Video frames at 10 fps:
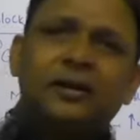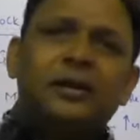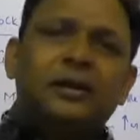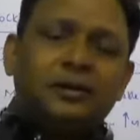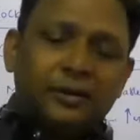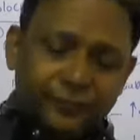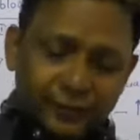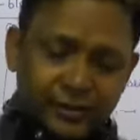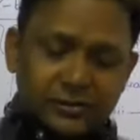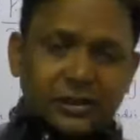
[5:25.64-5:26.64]
the
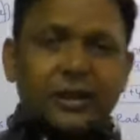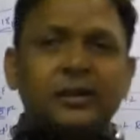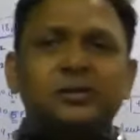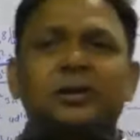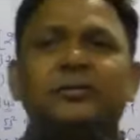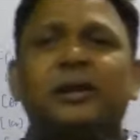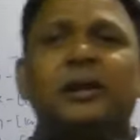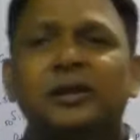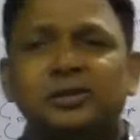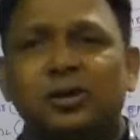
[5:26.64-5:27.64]
first ionization
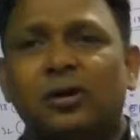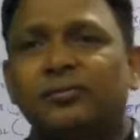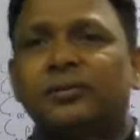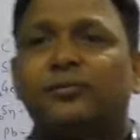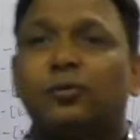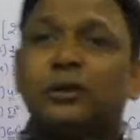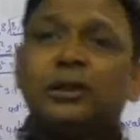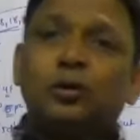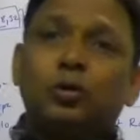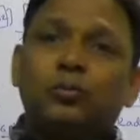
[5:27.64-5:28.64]
energy of the
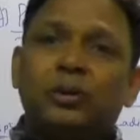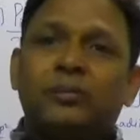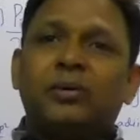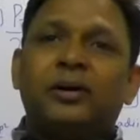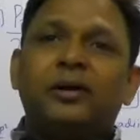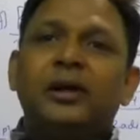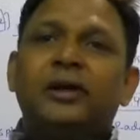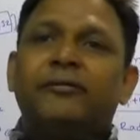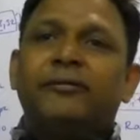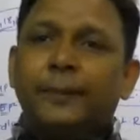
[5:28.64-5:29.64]
14 group member
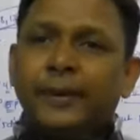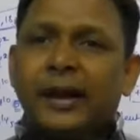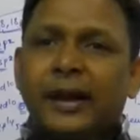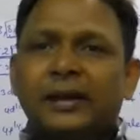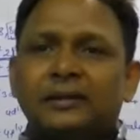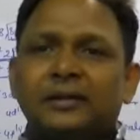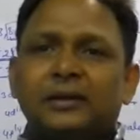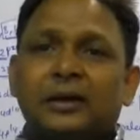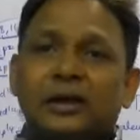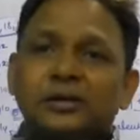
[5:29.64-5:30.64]
will be higher than the
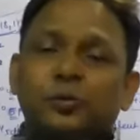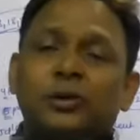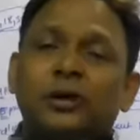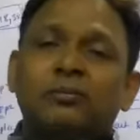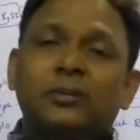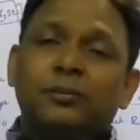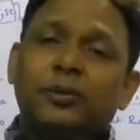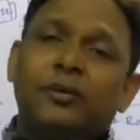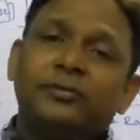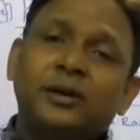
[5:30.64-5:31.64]
corresponding member
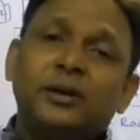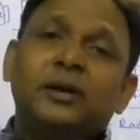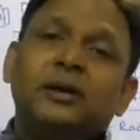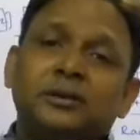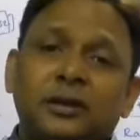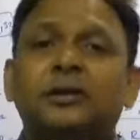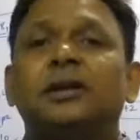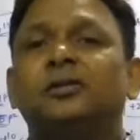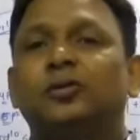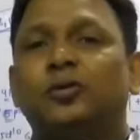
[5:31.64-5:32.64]
of the
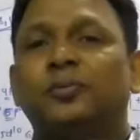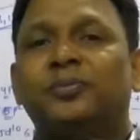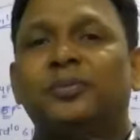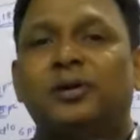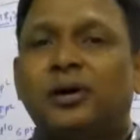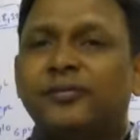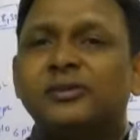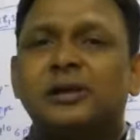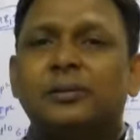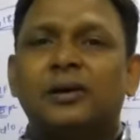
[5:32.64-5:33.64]
13th group.
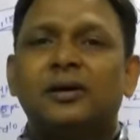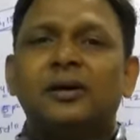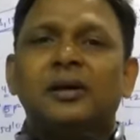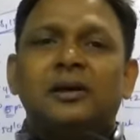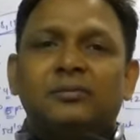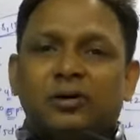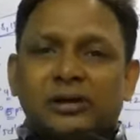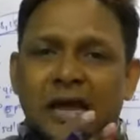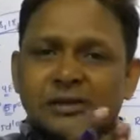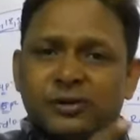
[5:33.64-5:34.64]
Obviously, beta, because
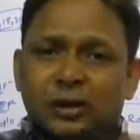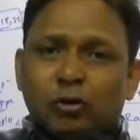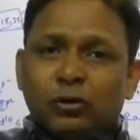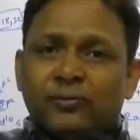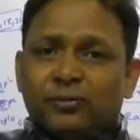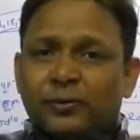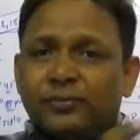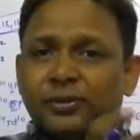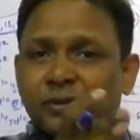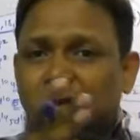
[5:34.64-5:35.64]
as we are going from
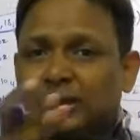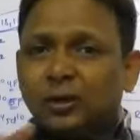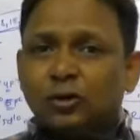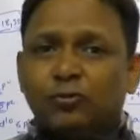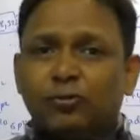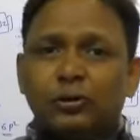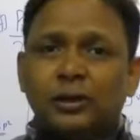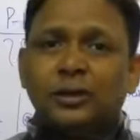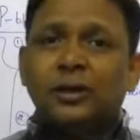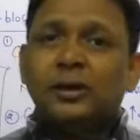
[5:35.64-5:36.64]
13 to
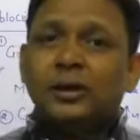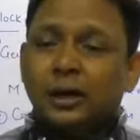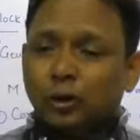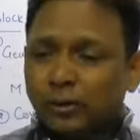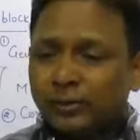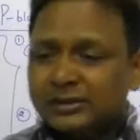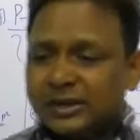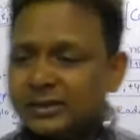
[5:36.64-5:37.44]
14, atomic size